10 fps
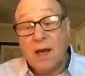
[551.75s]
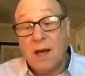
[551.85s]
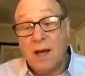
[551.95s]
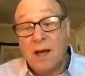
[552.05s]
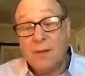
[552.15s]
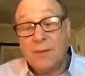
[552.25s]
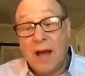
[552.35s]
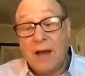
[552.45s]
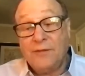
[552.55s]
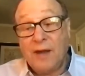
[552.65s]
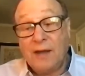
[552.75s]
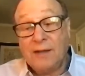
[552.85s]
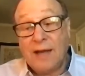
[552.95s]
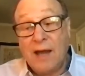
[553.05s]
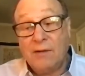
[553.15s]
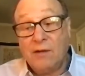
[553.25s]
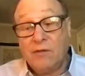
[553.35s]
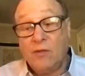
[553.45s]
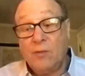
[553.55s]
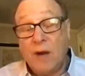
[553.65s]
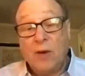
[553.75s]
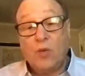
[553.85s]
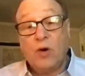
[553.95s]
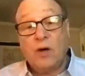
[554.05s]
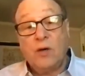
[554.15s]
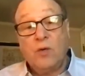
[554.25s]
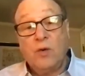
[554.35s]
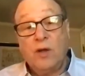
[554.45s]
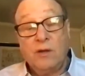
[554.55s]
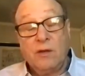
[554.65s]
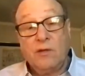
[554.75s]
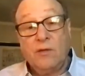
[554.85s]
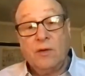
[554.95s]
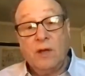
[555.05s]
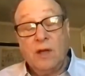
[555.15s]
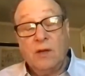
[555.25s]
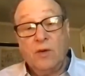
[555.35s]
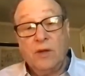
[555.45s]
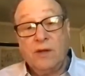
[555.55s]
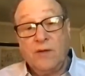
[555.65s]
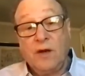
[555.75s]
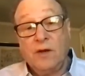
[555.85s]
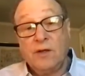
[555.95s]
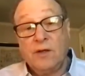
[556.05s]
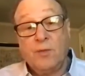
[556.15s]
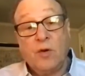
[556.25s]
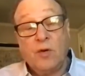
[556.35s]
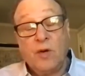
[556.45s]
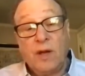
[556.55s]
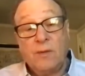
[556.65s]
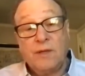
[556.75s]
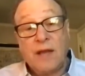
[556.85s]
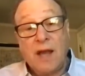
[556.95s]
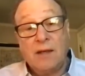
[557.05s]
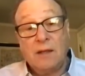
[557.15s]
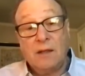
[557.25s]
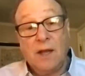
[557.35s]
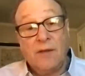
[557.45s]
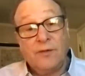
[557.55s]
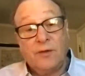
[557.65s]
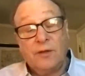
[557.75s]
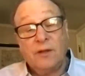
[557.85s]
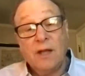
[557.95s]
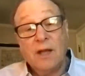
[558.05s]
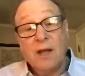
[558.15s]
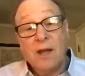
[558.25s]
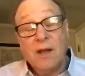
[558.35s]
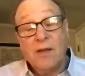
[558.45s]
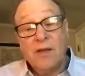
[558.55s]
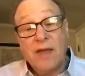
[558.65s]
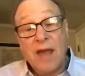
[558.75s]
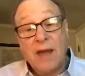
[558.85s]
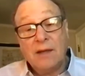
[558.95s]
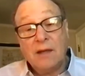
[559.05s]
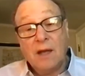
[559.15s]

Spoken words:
I found out through my work with the various programs at Lovell that